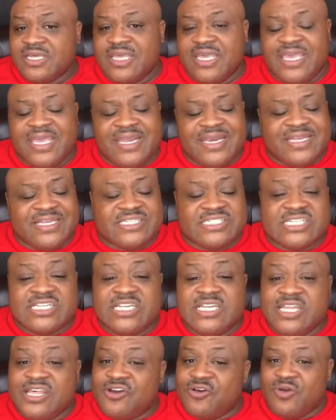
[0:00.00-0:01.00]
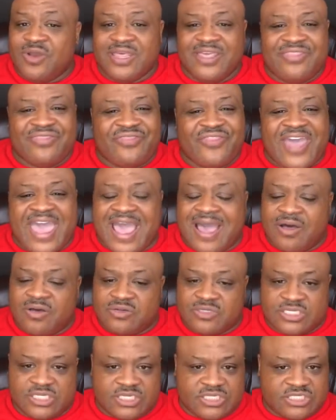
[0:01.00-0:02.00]
It is literally
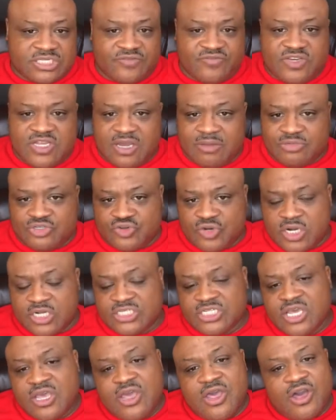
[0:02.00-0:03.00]
thousands of dump trucks